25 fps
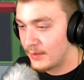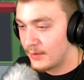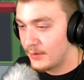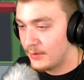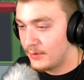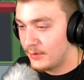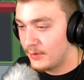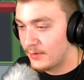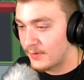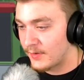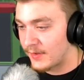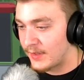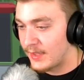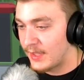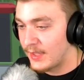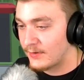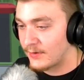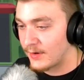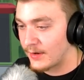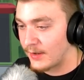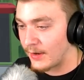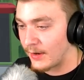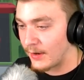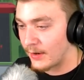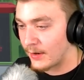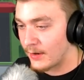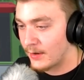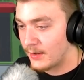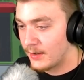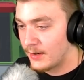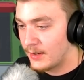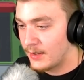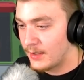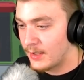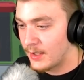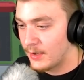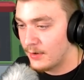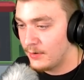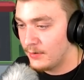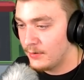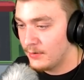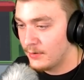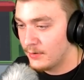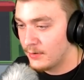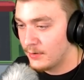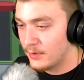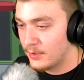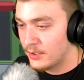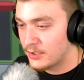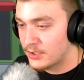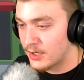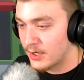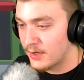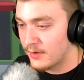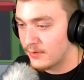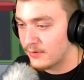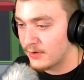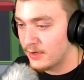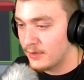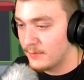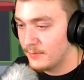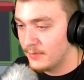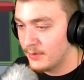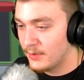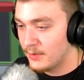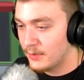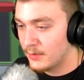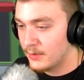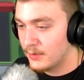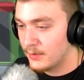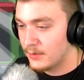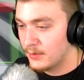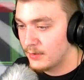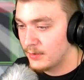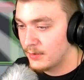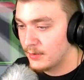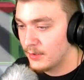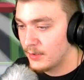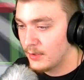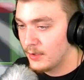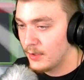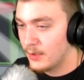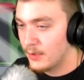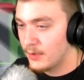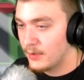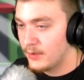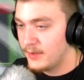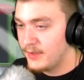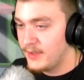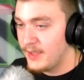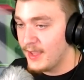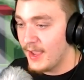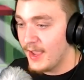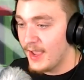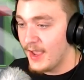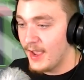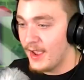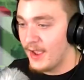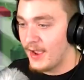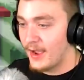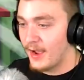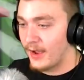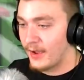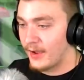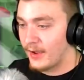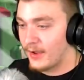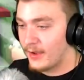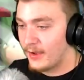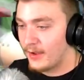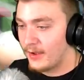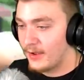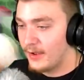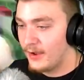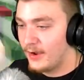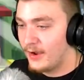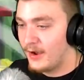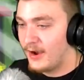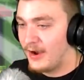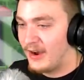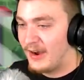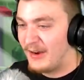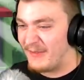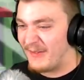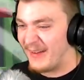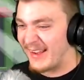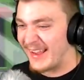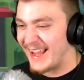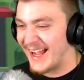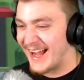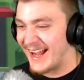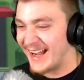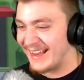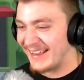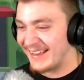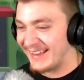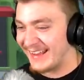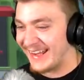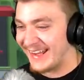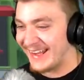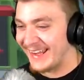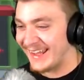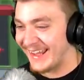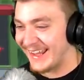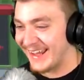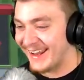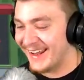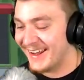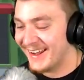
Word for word: Oh, there's a kid right here. Here you go. On your ice cream? Yeah! Oh my god, he's eating it.